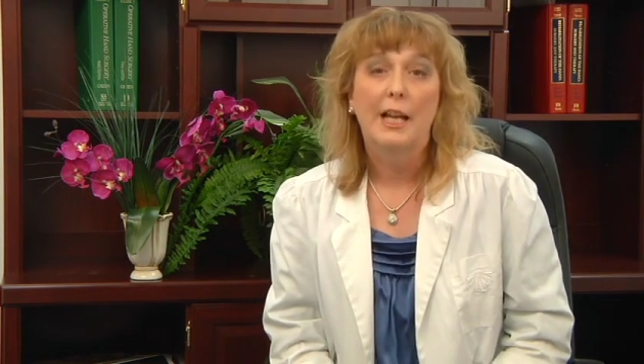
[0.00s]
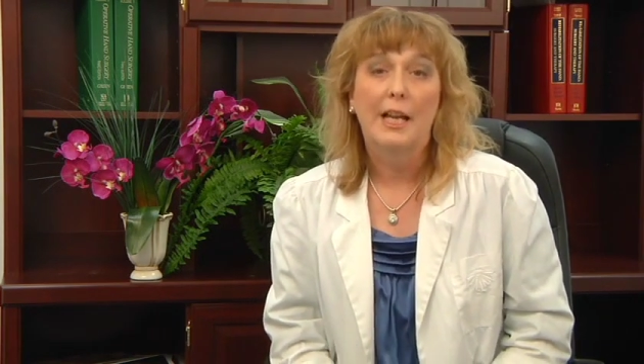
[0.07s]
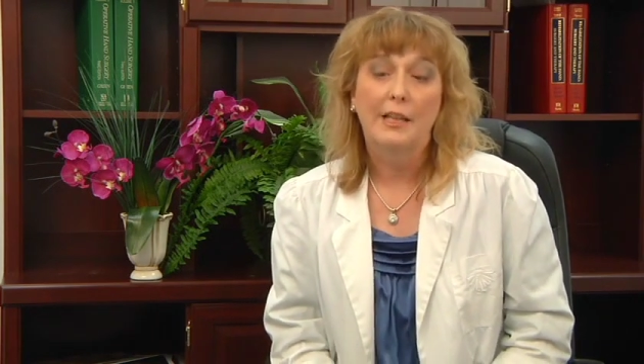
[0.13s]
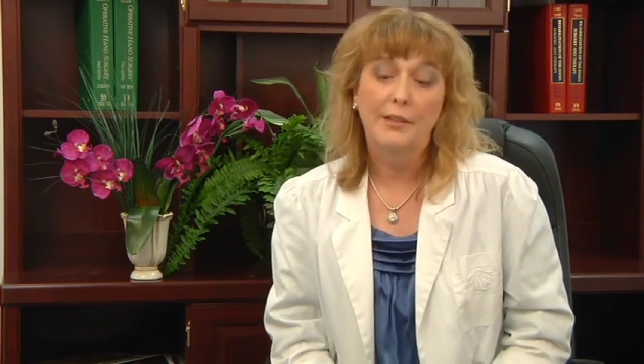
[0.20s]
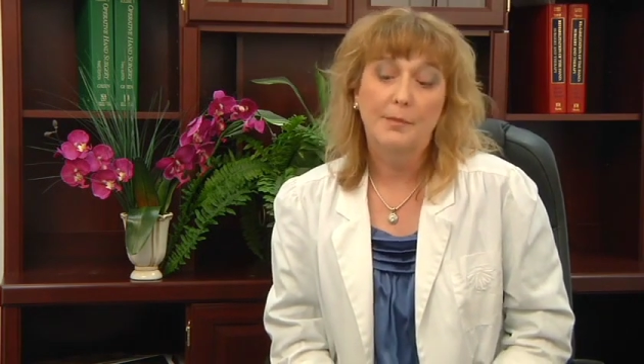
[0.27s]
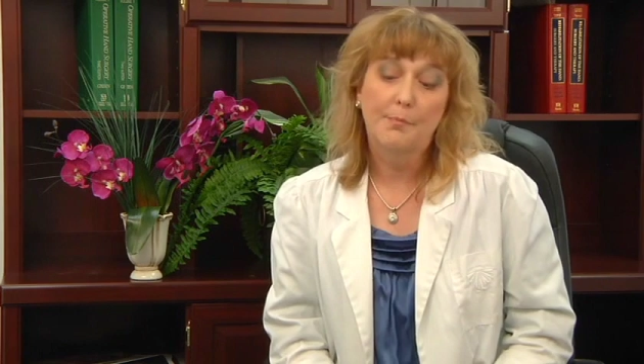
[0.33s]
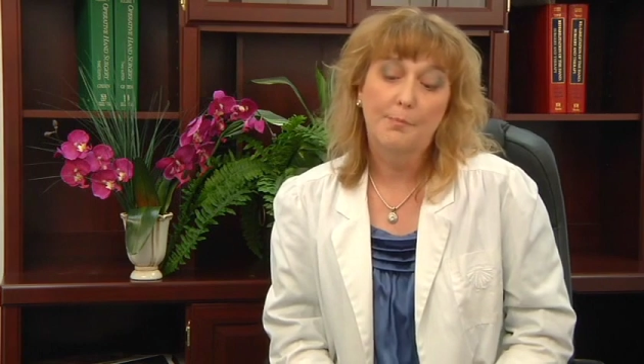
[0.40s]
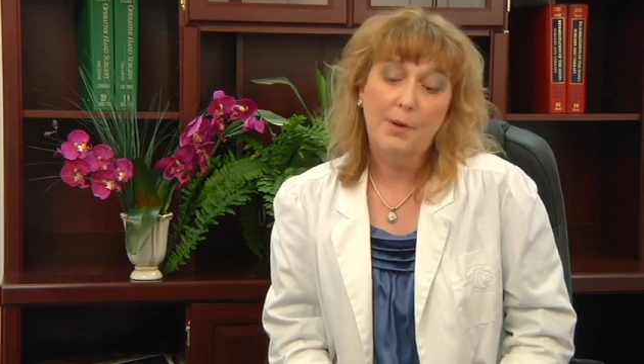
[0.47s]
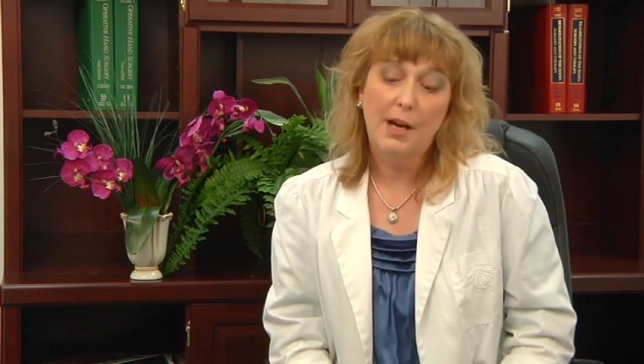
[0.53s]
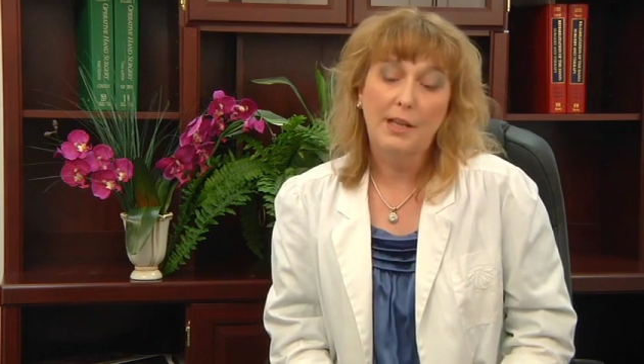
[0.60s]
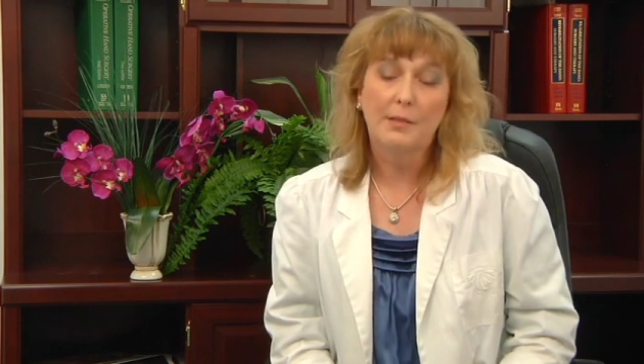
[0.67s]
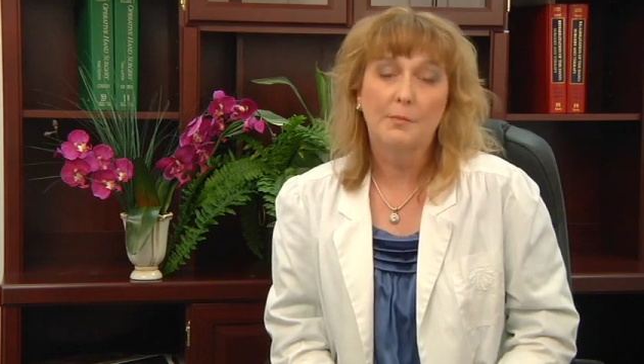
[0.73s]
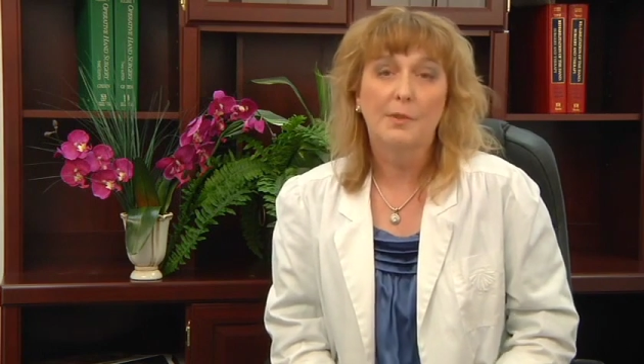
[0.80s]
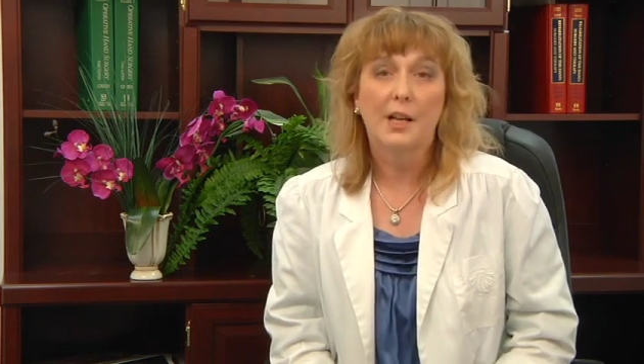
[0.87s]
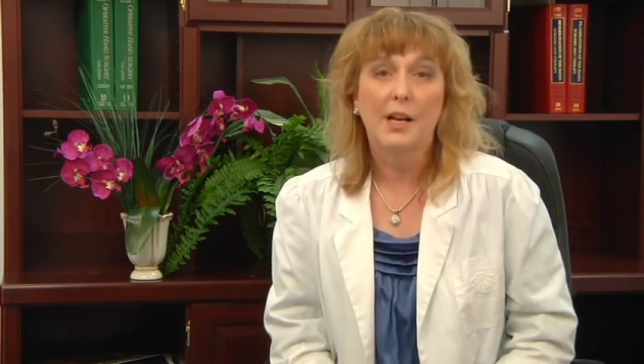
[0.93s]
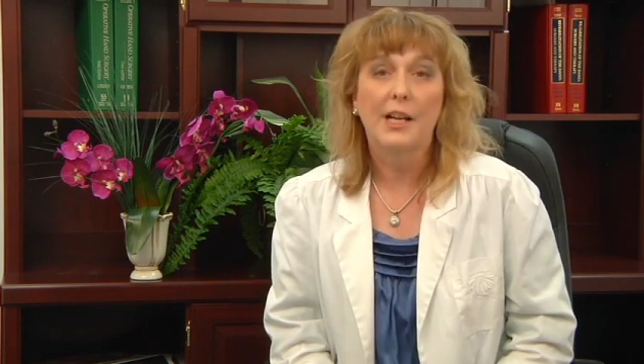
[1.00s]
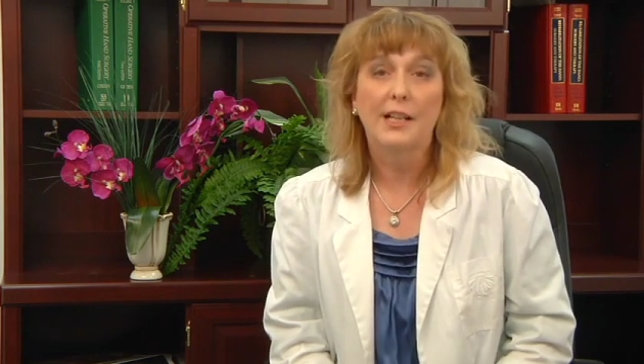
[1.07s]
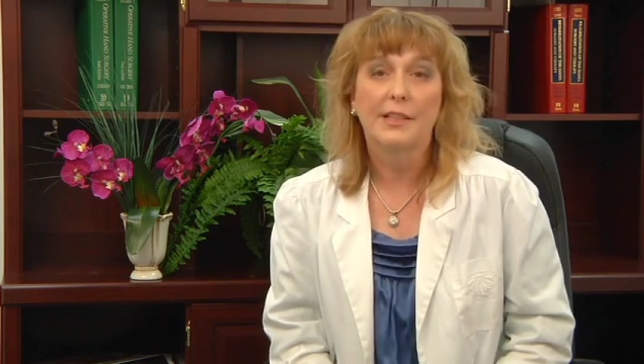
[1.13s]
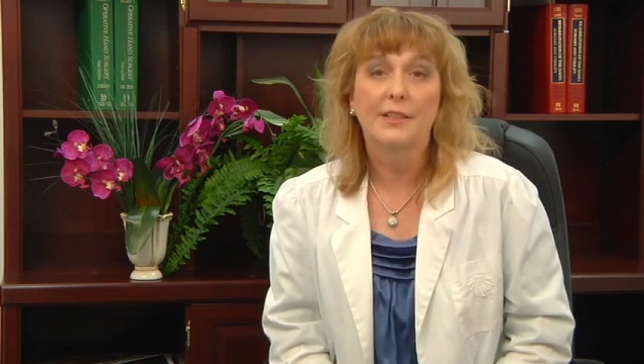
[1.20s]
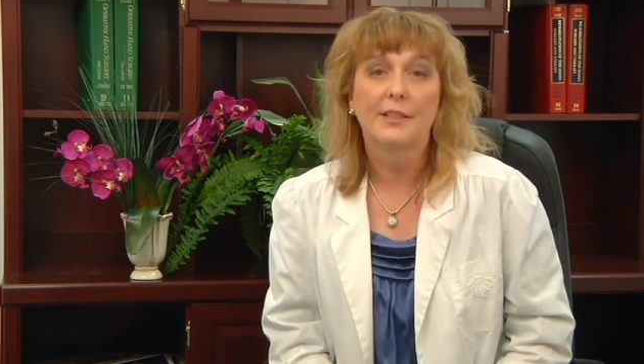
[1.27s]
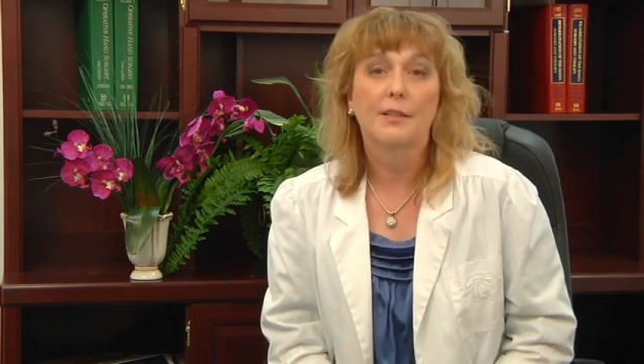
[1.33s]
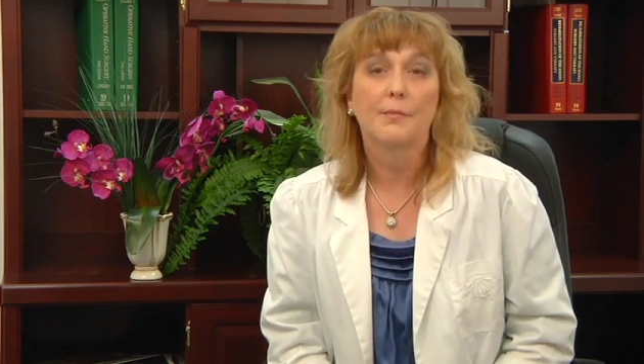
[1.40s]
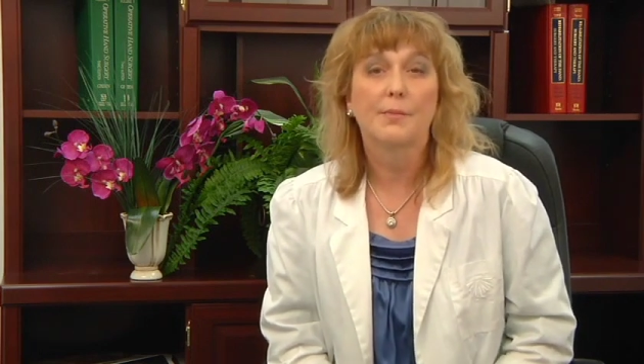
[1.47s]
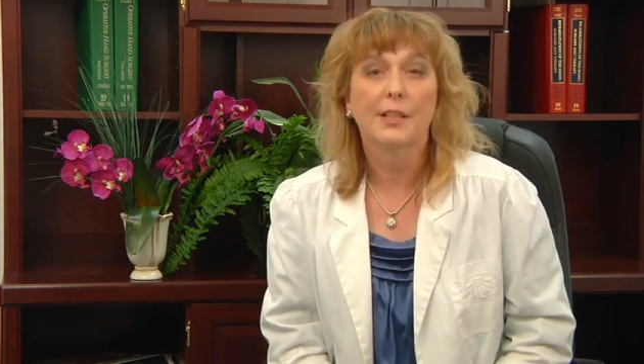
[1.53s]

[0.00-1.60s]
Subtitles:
And the bottom line is that